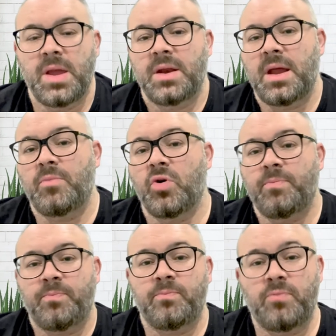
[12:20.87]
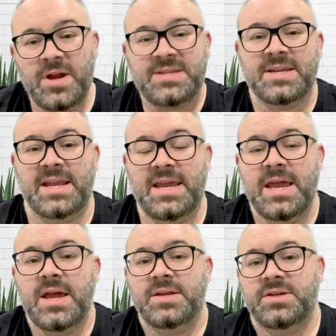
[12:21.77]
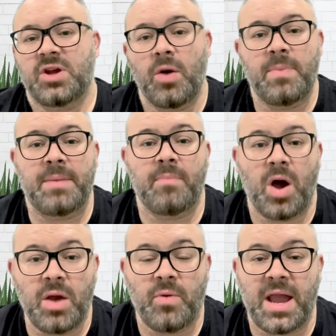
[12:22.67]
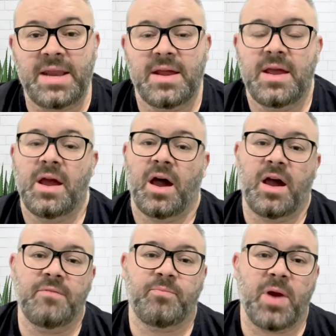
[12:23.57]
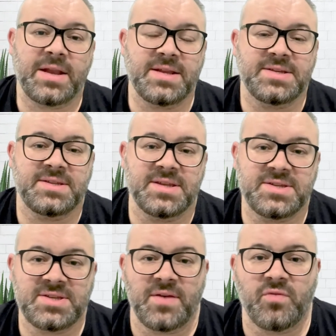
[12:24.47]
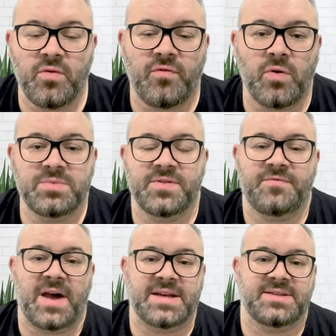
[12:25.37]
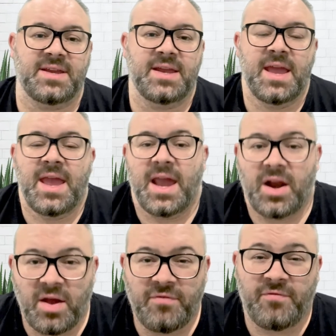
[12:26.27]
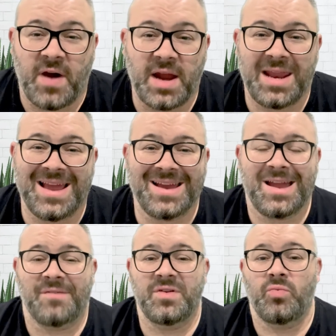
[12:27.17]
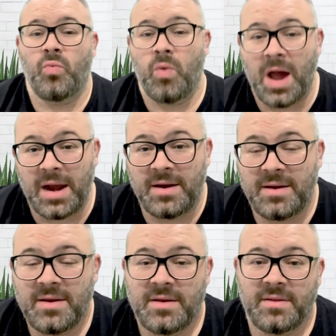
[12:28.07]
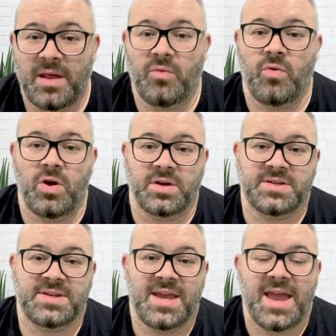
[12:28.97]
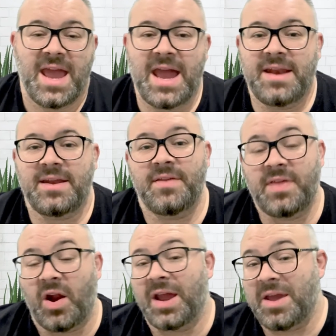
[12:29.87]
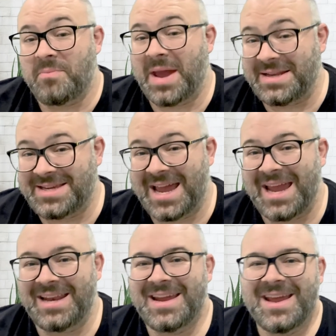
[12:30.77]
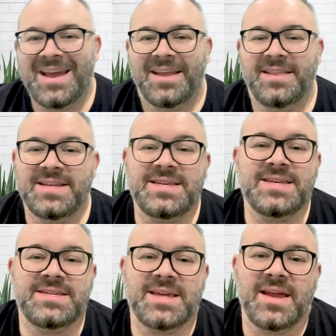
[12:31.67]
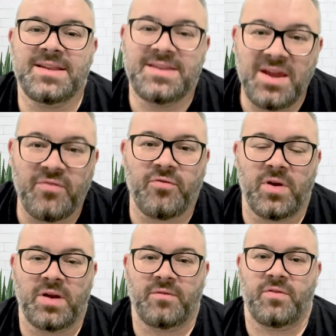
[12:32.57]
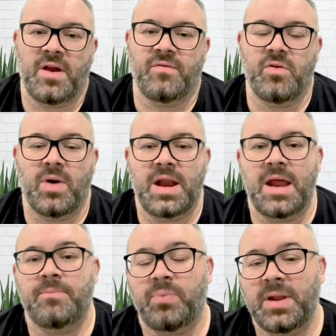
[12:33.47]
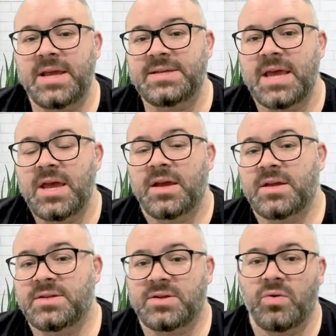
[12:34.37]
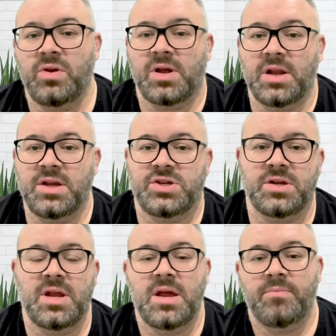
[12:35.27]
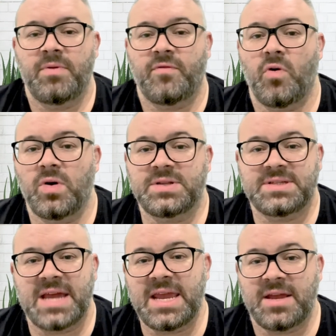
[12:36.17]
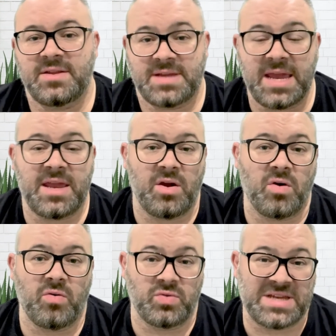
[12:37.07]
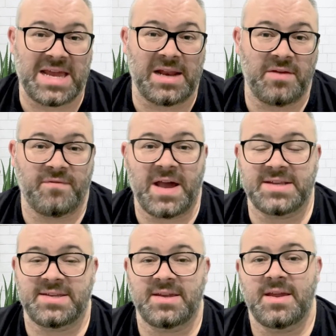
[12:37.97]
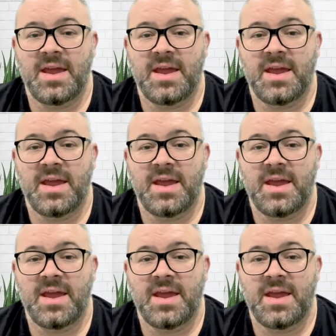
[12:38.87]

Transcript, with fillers: Now, more recently, to combat my weight, I practiced several forms of fasting and I finally uncovered one that works and that I can maintain. This is different for everyone, and please consult your clinician before take, taking on or tackling fasting.